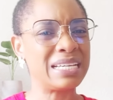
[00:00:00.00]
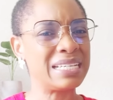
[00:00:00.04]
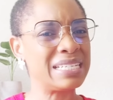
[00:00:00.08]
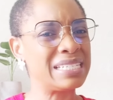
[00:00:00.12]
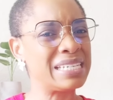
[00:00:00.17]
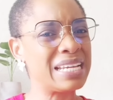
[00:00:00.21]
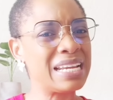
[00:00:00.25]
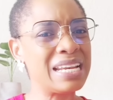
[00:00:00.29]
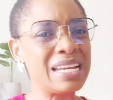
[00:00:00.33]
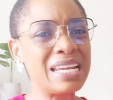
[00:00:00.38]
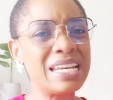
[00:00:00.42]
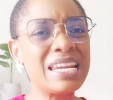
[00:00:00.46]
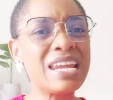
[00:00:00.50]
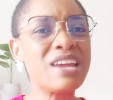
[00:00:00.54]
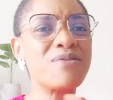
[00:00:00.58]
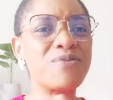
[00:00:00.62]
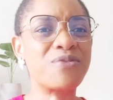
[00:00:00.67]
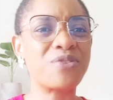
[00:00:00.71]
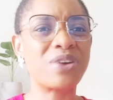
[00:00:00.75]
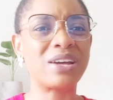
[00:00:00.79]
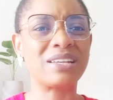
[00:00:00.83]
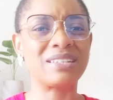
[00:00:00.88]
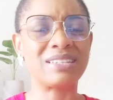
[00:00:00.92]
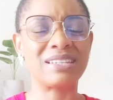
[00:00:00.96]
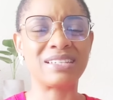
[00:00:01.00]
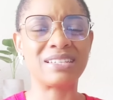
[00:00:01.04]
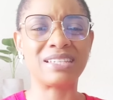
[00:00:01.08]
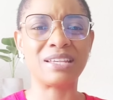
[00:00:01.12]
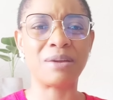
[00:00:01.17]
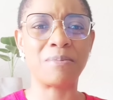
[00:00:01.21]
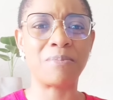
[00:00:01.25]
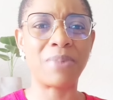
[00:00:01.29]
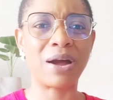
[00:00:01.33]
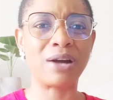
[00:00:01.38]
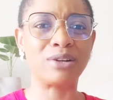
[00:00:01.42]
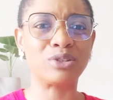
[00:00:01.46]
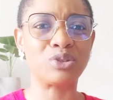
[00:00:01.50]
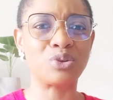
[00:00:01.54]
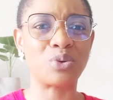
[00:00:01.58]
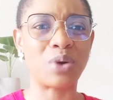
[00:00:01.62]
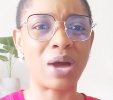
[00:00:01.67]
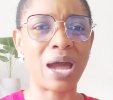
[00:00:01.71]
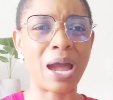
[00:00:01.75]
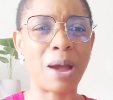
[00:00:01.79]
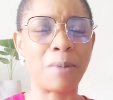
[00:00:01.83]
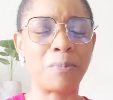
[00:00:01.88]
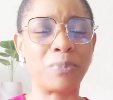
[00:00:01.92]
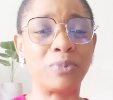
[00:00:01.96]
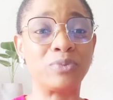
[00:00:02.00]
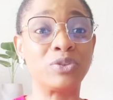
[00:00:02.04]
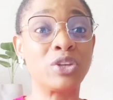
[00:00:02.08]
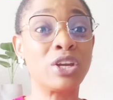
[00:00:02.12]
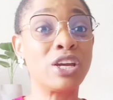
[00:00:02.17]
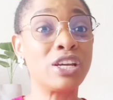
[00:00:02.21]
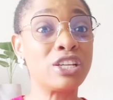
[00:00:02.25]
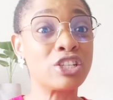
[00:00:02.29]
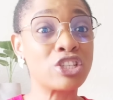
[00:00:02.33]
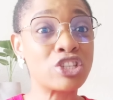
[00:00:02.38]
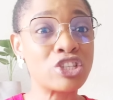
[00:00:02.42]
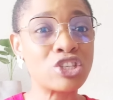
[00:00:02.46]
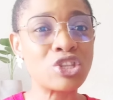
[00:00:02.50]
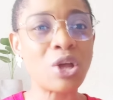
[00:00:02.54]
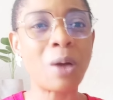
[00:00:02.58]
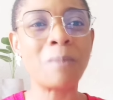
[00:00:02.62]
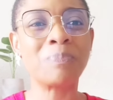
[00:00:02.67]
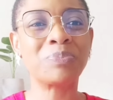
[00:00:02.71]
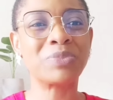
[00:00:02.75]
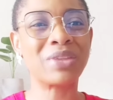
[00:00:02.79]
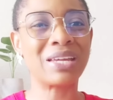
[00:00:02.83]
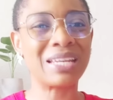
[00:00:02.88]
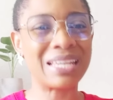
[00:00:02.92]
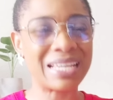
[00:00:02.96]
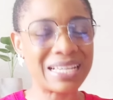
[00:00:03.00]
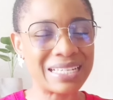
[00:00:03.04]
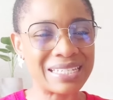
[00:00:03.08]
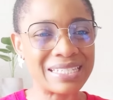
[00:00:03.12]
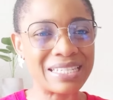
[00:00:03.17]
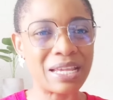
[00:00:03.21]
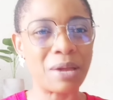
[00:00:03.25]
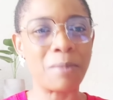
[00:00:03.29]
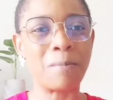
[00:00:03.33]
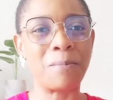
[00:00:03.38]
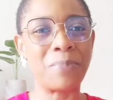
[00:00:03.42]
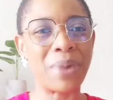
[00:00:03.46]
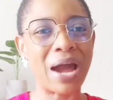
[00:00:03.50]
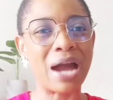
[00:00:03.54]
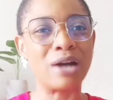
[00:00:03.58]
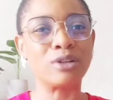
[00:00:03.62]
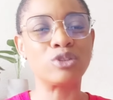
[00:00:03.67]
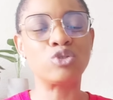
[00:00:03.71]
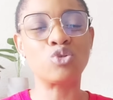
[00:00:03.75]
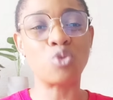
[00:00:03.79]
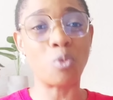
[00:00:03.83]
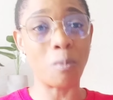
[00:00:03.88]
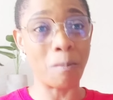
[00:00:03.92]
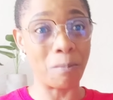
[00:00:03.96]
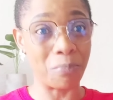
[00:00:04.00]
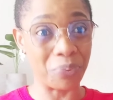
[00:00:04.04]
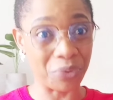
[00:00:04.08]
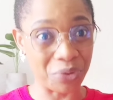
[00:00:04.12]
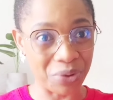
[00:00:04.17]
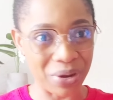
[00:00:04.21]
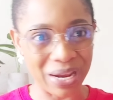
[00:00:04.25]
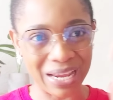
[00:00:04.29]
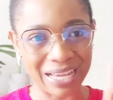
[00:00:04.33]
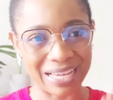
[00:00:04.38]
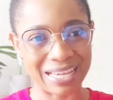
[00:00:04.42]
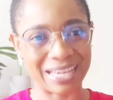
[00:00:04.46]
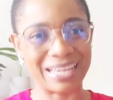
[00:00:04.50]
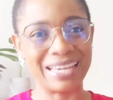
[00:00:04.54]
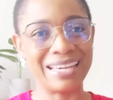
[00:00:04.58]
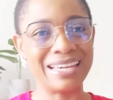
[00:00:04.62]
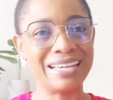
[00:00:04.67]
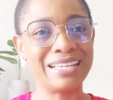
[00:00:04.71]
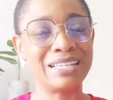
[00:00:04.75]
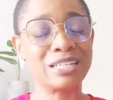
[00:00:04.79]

Deliverance is about to happen. Something is about to break.